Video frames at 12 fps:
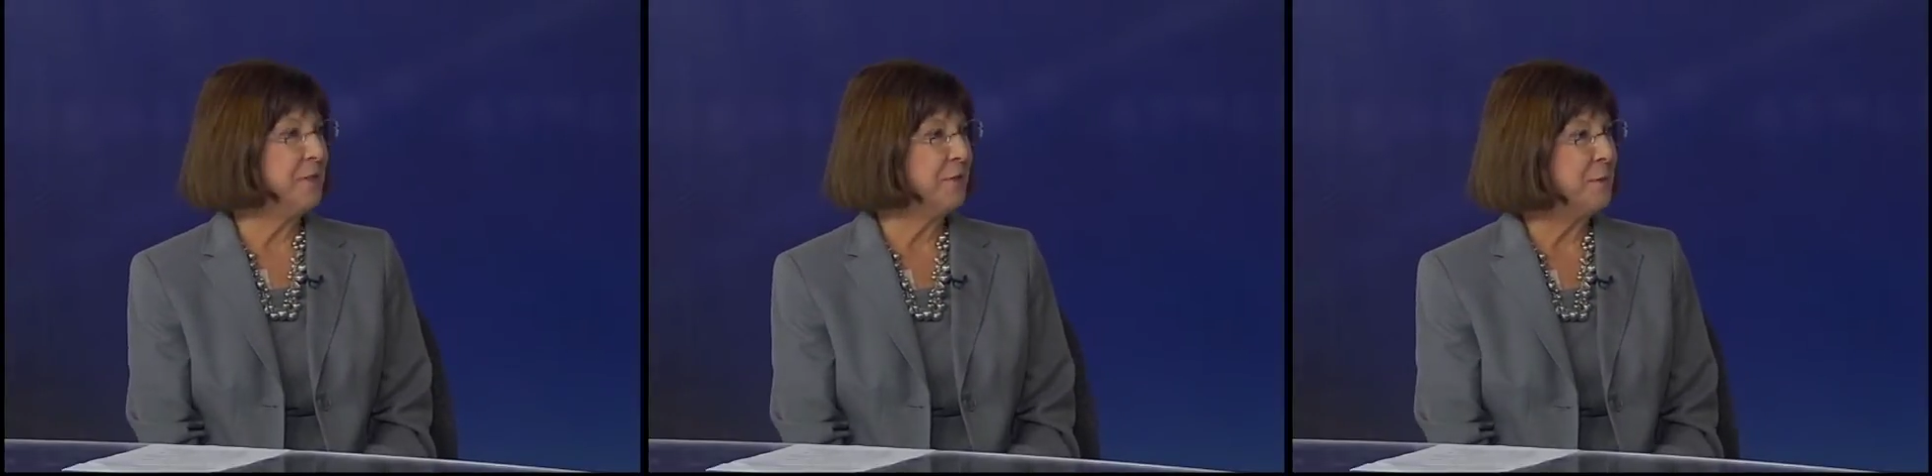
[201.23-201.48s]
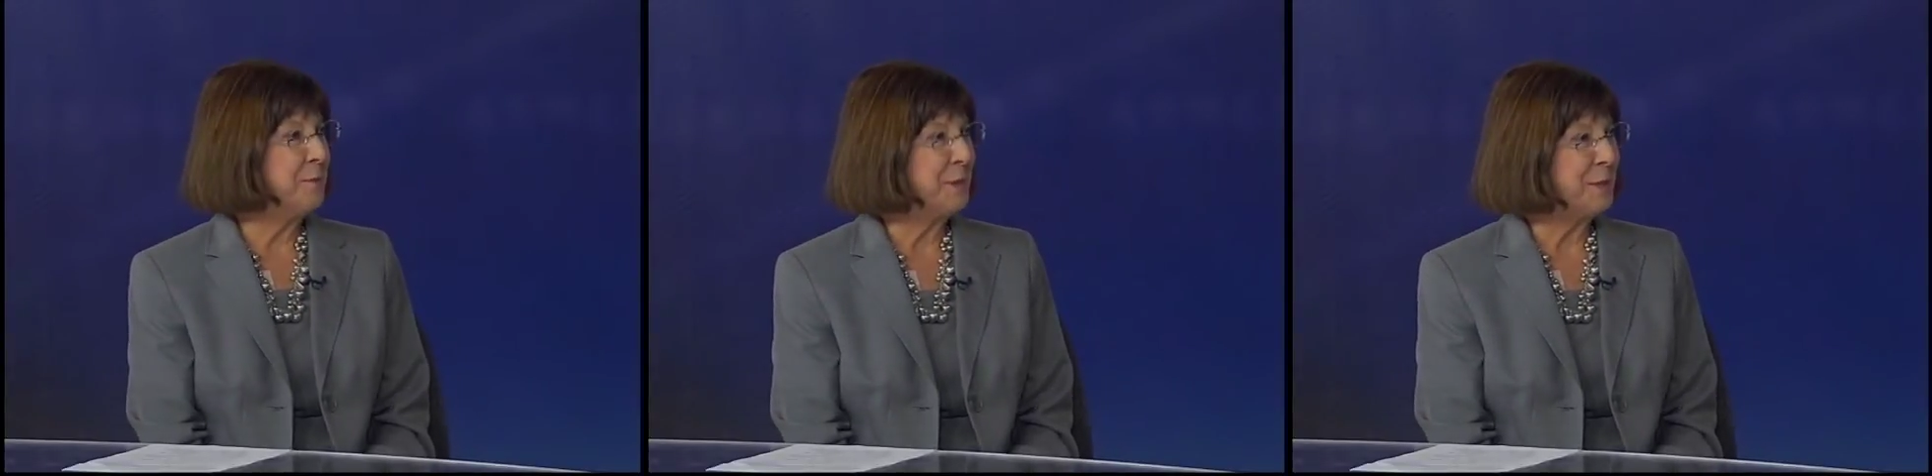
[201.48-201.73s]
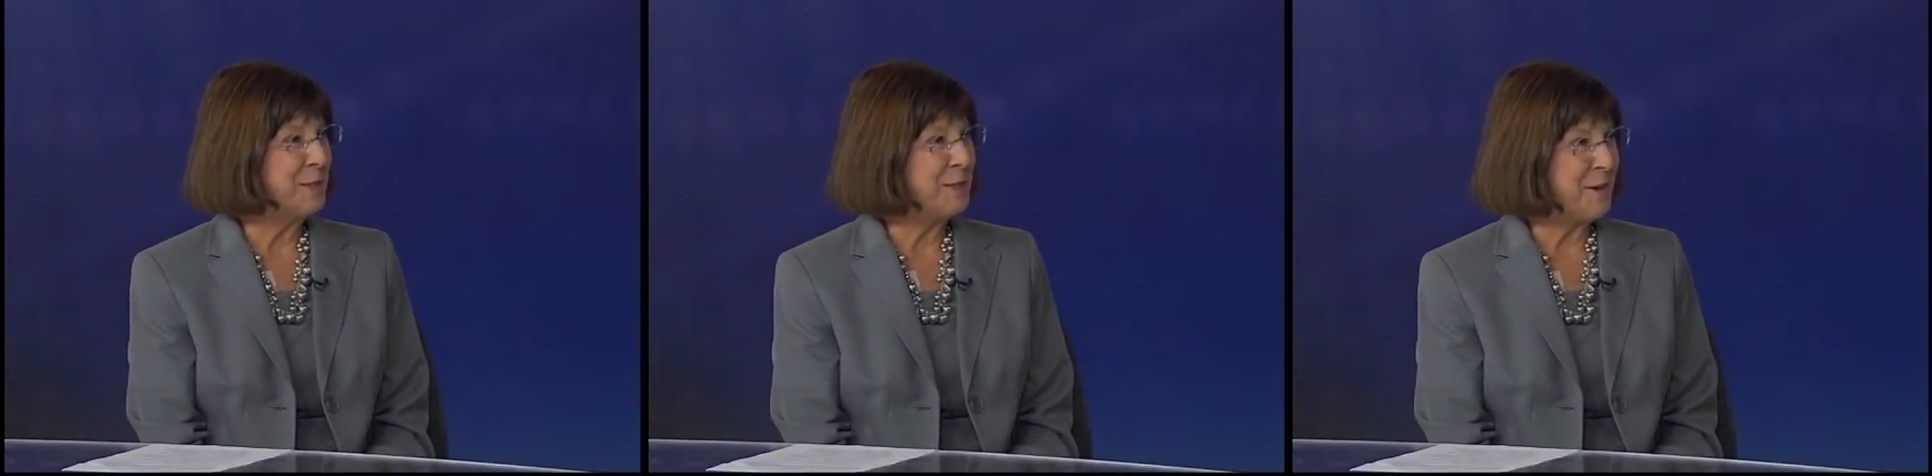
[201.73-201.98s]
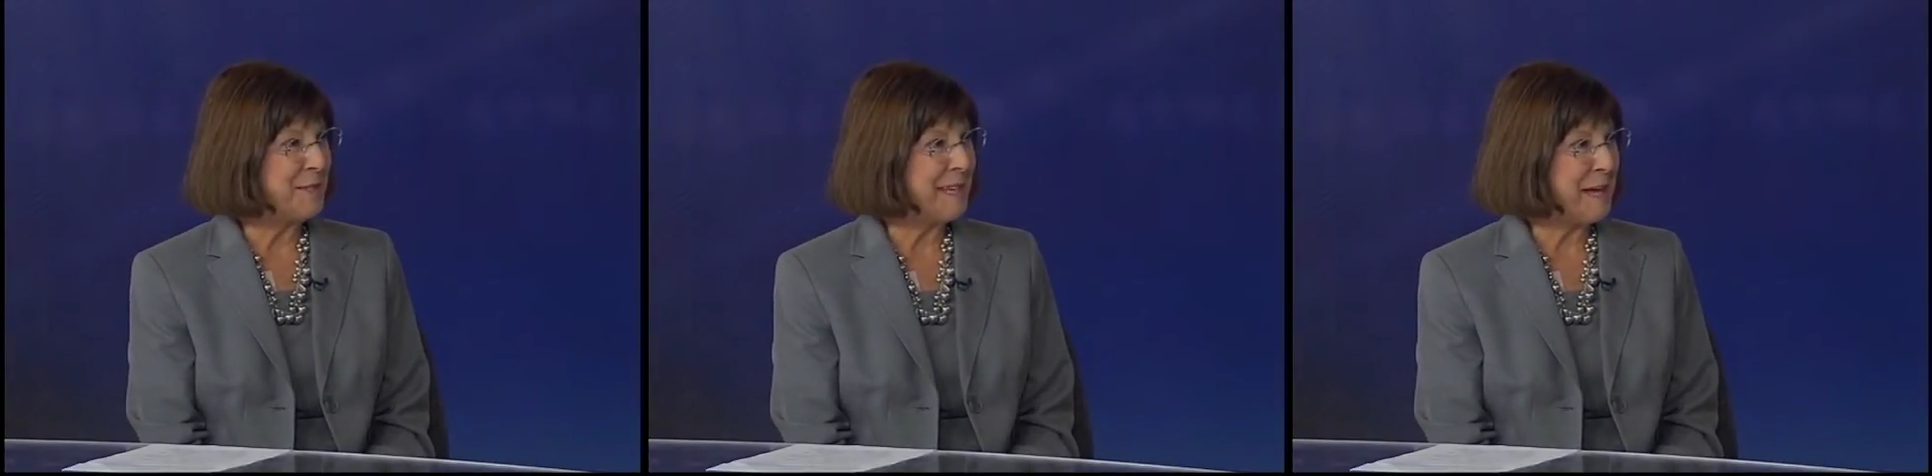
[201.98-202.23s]
different
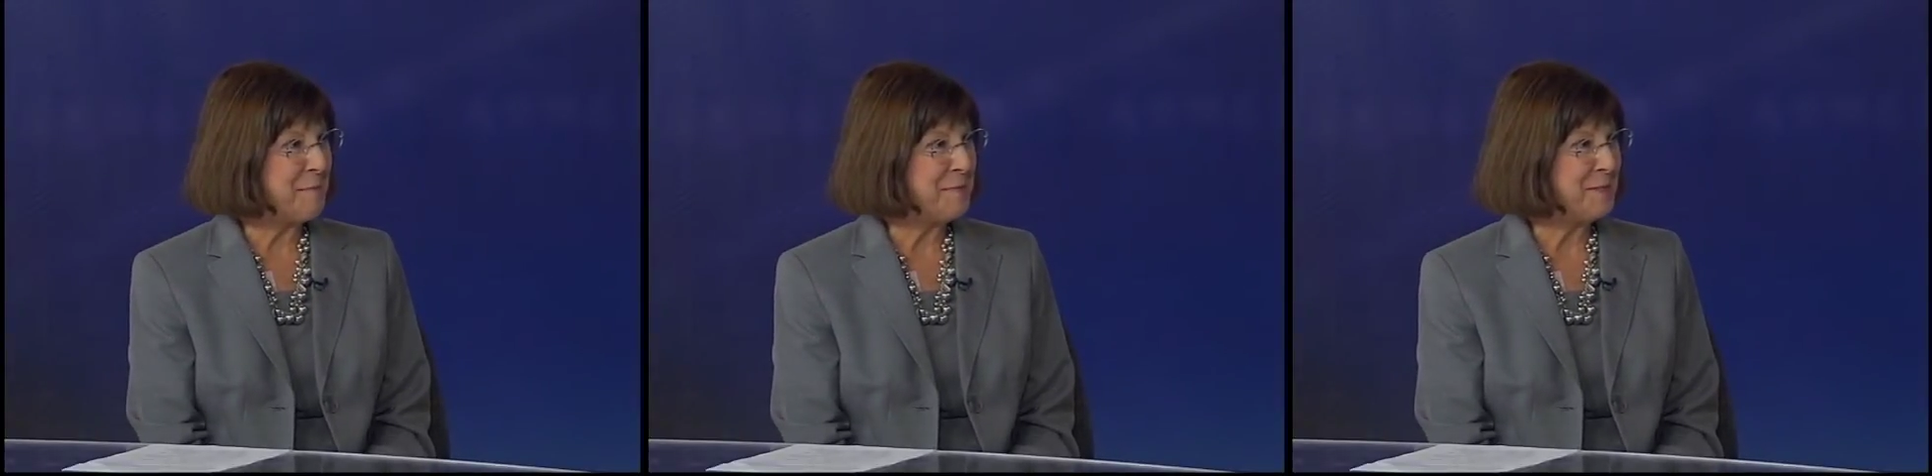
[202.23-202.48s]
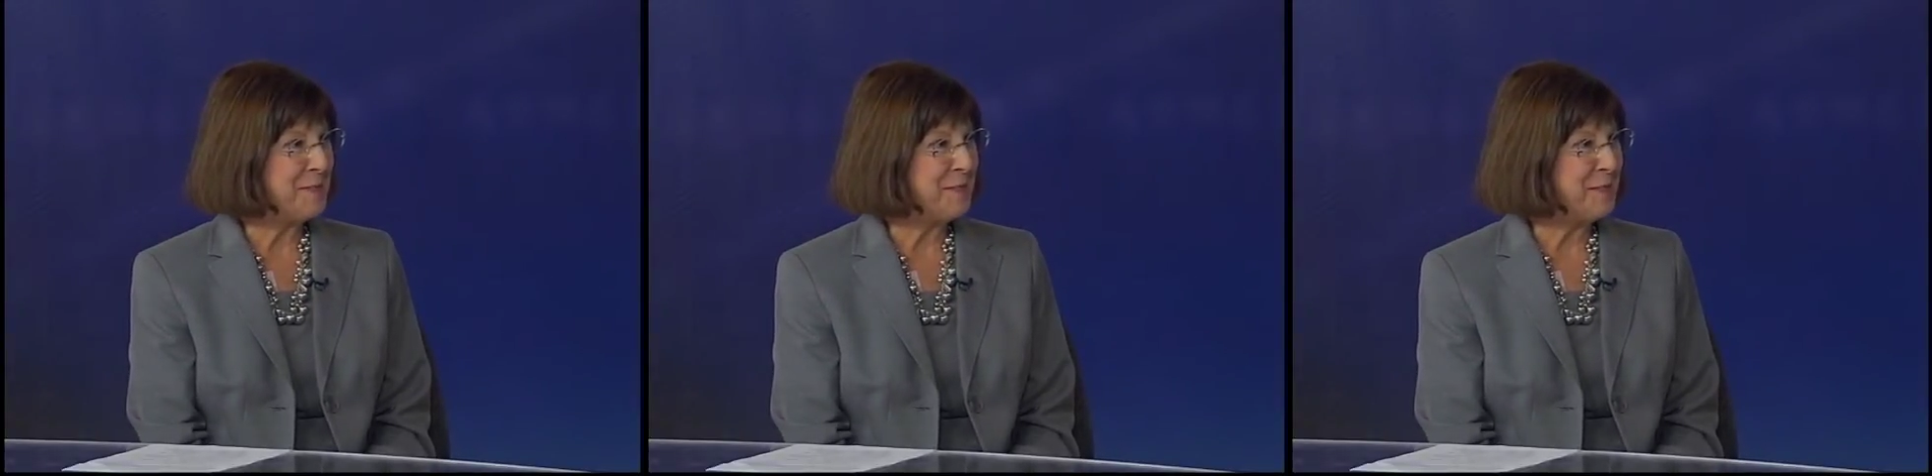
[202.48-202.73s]
buildings on campus,